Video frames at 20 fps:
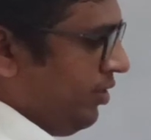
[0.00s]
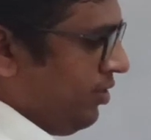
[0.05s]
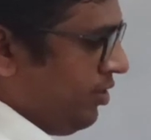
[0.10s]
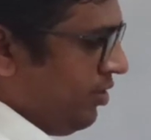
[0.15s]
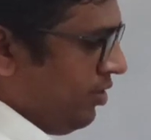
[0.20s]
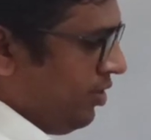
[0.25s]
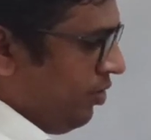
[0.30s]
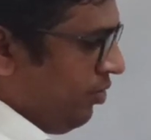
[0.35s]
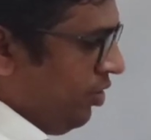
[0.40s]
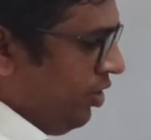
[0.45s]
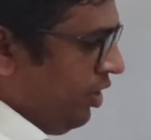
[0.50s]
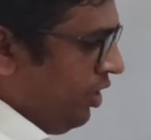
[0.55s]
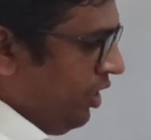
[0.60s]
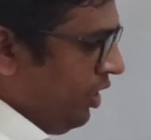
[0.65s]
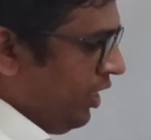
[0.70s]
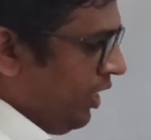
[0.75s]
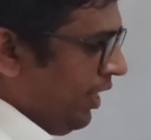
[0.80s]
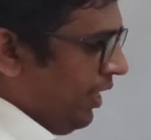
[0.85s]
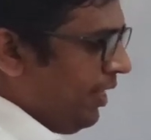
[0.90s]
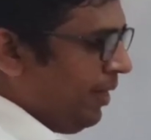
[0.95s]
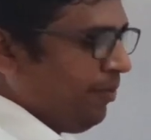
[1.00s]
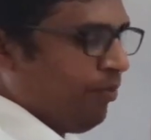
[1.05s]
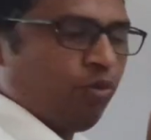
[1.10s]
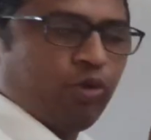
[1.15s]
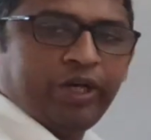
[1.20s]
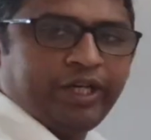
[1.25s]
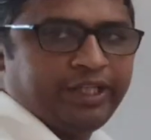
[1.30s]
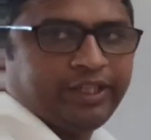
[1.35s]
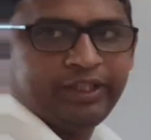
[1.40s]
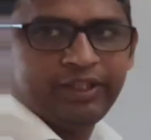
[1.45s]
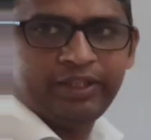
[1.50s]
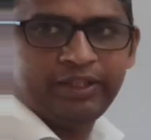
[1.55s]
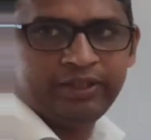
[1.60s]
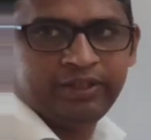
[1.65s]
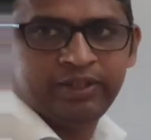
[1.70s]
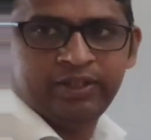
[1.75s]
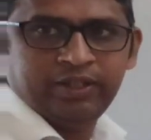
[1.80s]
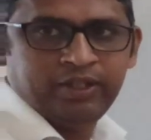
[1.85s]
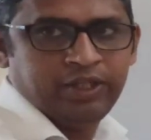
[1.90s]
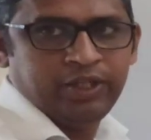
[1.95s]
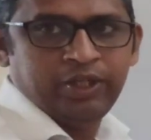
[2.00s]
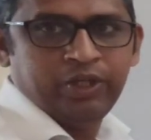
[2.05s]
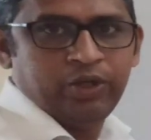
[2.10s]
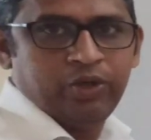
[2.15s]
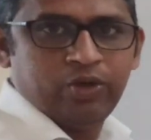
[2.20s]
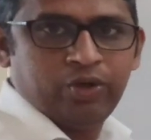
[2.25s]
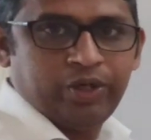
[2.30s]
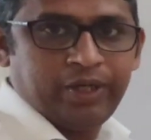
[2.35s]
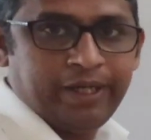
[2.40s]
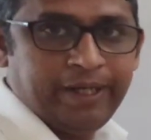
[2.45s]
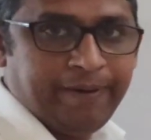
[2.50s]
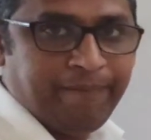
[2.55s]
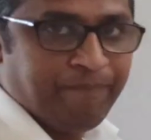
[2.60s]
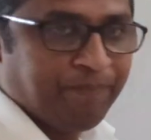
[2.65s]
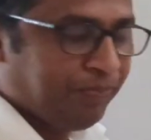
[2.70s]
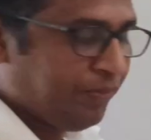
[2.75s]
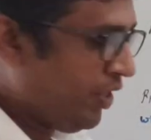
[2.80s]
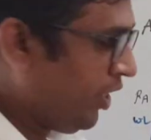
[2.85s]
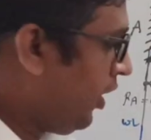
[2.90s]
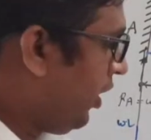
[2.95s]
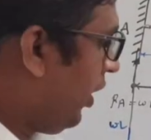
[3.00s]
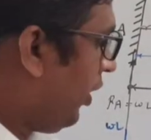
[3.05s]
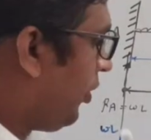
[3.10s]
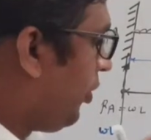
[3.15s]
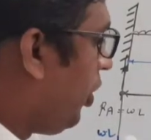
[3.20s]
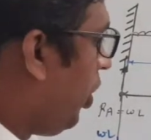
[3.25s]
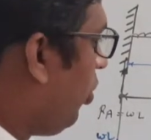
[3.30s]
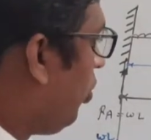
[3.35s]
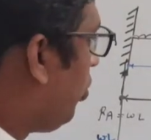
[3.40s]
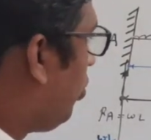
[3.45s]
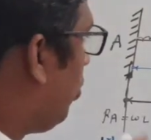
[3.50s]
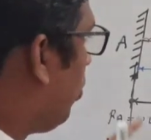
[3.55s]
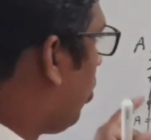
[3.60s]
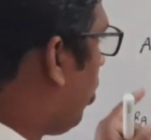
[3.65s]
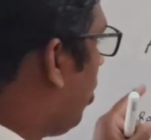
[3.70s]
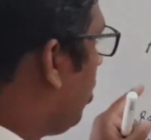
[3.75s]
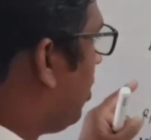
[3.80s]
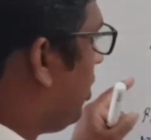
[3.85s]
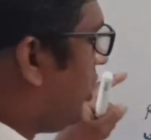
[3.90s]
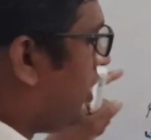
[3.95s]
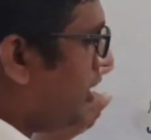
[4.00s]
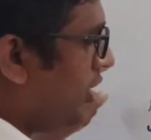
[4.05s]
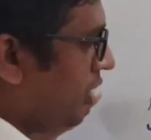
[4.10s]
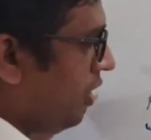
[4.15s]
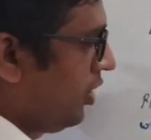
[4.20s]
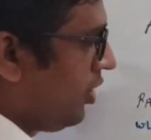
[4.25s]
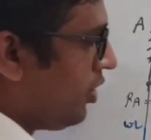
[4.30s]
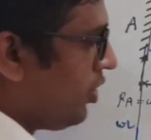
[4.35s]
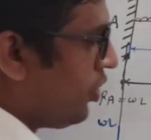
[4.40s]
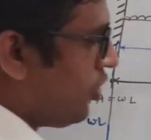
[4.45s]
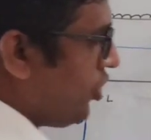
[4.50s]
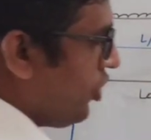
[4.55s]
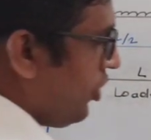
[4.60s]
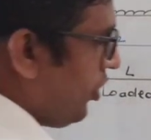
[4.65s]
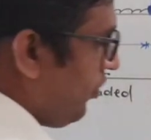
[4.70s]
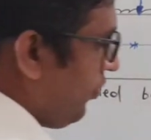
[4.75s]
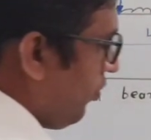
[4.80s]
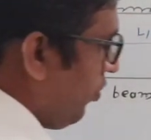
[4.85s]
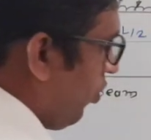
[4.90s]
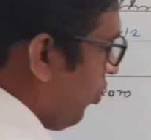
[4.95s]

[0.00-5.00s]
This is your A point. Okay. You have to draw the shear